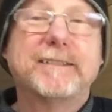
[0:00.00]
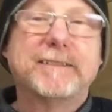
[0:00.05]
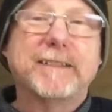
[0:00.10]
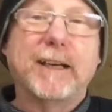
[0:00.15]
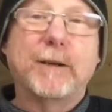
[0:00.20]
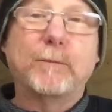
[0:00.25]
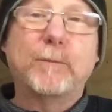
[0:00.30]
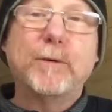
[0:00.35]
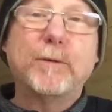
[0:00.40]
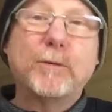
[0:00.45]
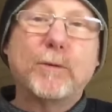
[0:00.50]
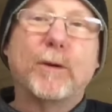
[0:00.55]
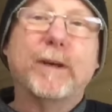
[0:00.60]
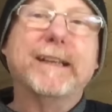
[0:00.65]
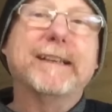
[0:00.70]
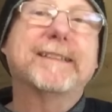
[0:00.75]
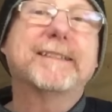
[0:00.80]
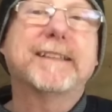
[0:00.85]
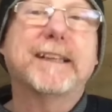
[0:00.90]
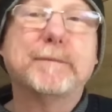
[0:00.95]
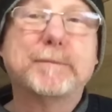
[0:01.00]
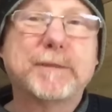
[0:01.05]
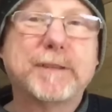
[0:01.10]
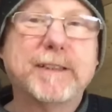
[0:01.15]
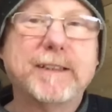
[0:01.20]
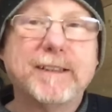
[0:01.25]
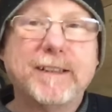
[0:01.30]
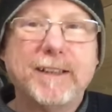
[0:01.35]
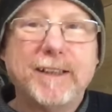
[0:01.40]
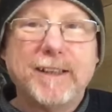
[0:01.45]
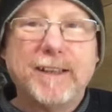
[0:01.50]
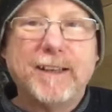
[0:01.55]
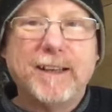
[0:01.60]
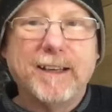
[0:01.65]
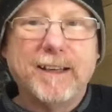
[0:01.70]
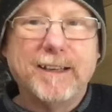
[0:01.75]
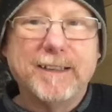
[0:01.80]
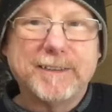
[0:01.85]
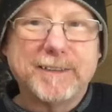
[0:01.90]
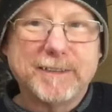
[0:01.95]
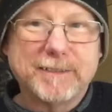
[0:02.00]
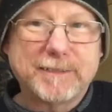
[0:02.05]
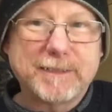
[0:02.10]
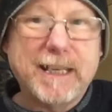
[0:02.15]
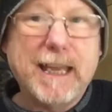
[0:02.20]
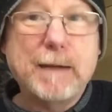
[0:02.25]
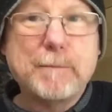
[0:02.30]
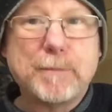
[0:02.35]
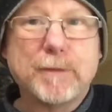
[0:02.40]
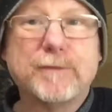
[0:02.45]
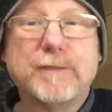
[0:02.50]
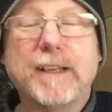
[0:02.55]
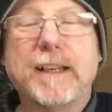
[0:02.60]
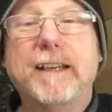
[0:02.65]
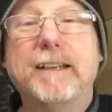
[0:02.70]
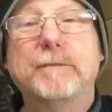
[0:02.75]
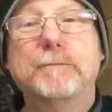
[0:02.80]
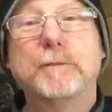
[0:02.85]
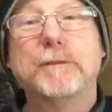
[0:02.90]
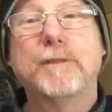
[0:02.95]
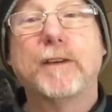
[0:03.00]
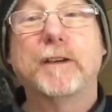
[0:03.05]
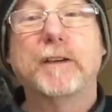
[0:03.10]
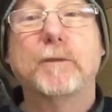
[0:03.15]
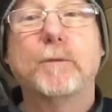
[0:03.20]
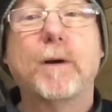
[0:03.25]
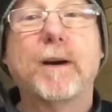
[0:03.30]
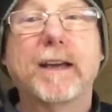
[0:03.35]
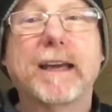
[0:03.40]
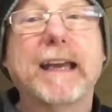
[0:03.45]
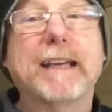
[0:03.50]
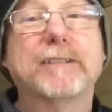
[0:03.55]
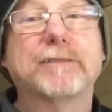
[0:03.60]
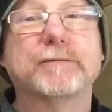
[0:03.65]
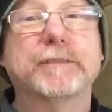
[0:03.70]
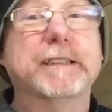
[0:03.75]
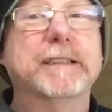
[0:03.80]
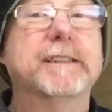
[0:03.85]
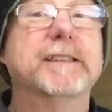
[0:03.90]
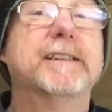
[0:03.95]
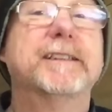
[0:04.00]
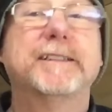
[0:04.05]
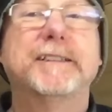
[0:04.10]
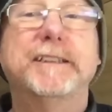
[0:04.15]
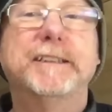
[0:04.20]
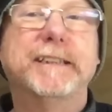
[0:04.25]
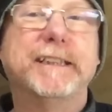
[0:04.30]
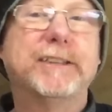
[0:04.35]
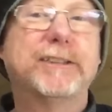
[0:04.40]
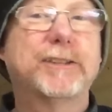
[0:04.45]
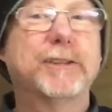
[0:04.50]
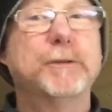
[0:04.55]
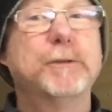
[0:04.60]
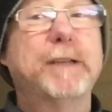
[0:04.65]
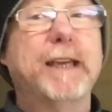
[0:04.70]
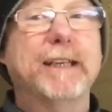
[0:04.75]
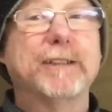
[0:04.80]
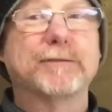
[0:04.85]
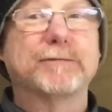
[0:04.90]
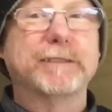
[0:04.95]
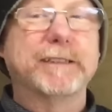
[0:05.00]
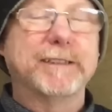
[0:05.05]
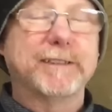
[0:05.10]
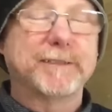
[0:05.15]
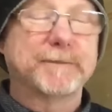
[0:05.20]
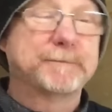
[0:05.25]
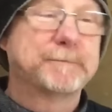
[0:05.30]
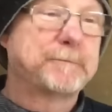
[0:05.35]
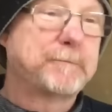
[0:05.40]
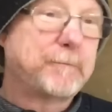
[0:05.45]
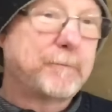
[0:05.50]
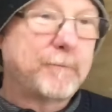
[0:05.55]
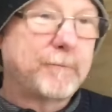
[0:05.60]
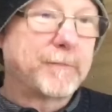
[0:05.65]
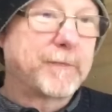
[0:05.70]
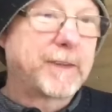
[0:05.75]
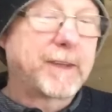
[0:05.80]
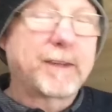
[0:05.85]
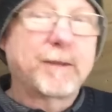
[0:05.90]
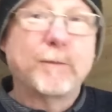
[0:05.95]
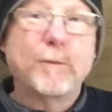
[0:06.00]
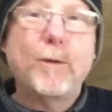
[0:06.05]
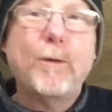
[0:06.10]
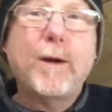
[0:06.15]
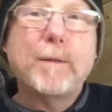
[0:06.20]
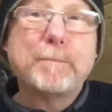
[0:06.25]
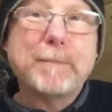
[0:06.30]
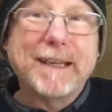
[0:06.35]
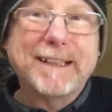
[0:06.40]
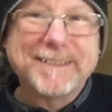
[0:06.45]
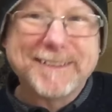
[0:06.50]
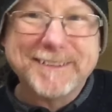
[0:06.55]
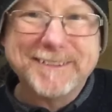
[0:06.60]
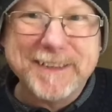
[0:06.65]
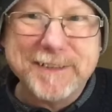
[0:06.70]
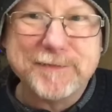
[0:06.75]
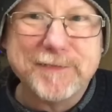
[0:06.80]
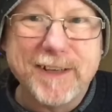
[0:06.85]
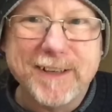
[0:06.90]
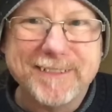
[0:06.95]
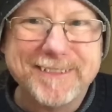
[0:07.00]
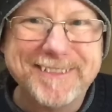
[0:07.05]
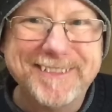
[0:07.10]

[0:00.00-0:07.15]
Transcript: they will not accept it as a camper van with only 1 gas ring, you need 2 gas rings. Well, I beg to differ.